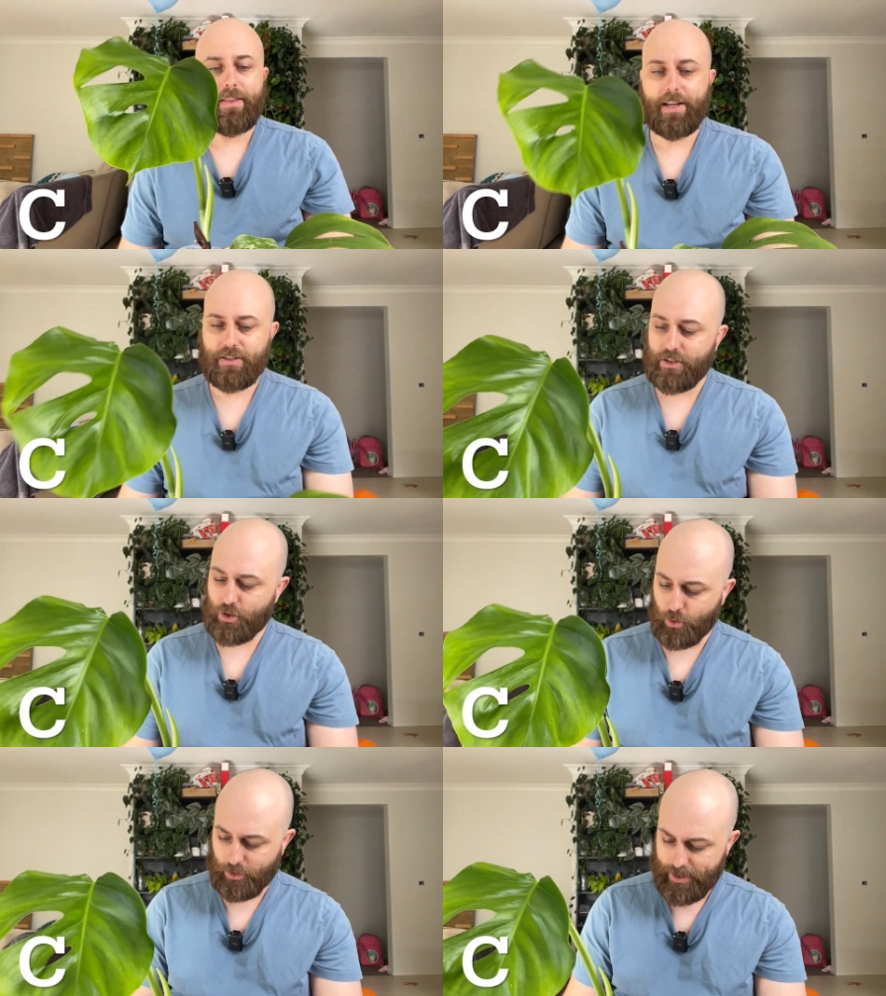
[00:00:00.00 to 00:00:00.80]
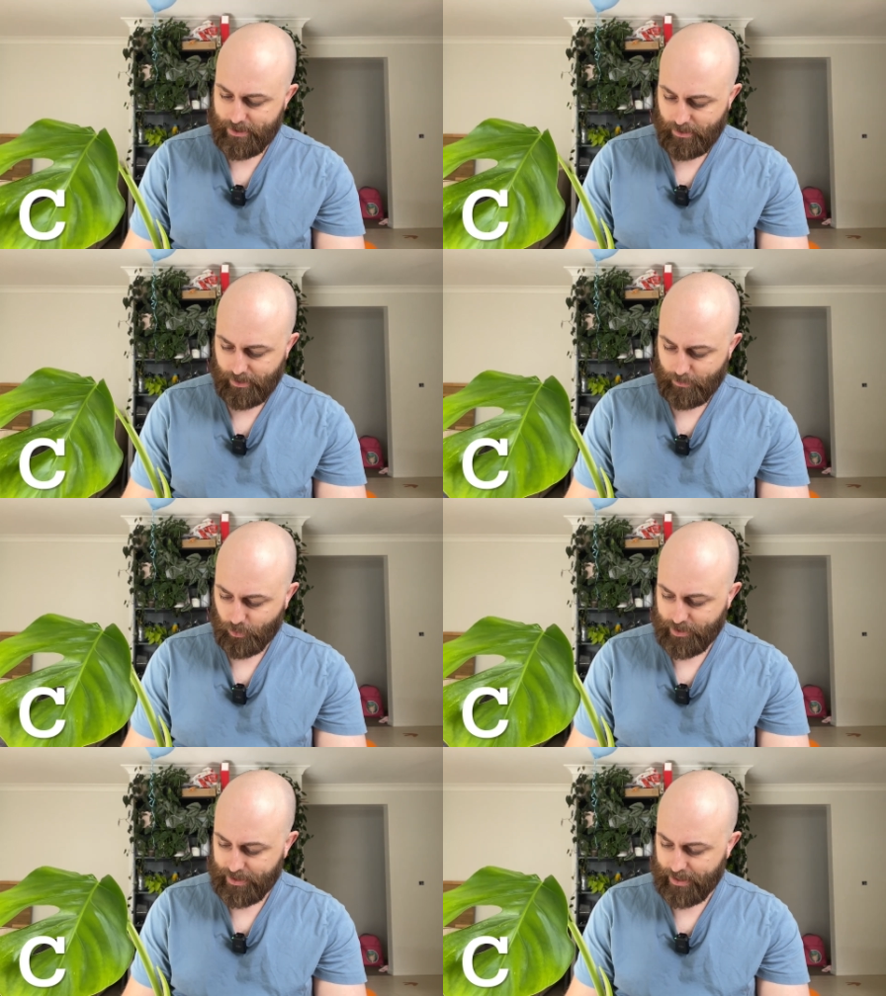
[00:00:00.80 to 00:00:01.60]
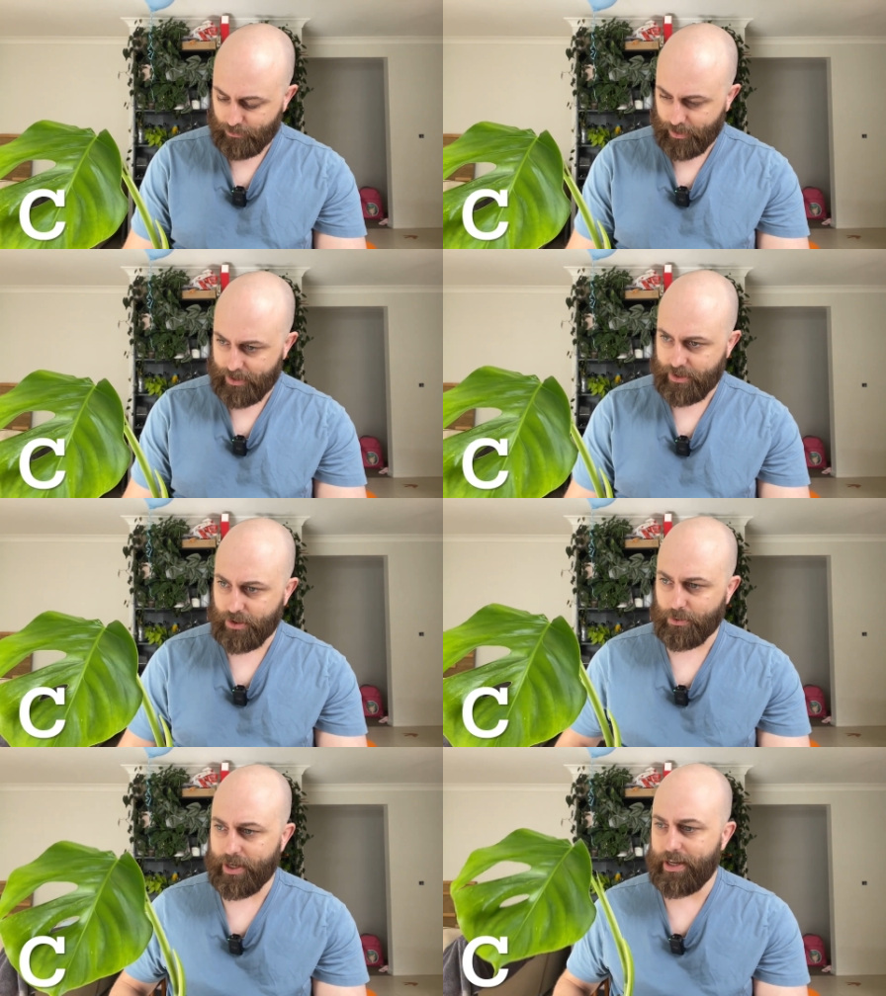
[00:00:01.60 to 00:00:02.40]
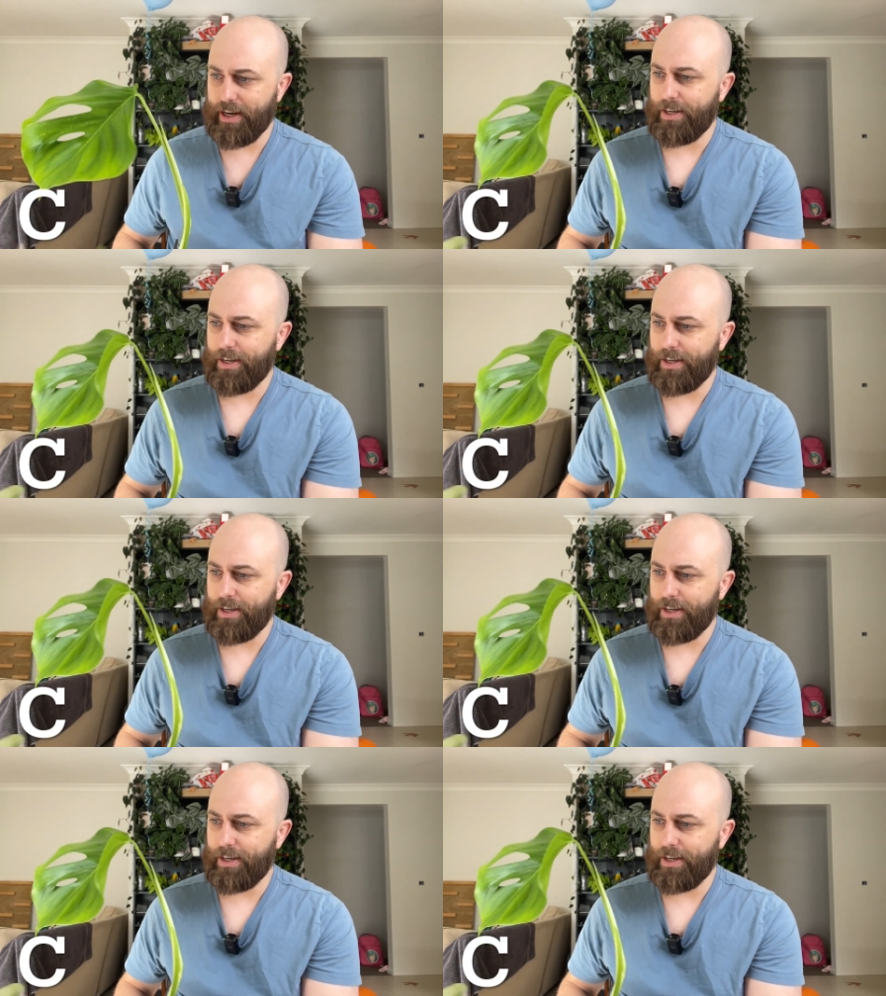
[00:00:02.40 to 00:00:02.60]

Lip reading: that's the story. I'm wanting to get rid of these 3.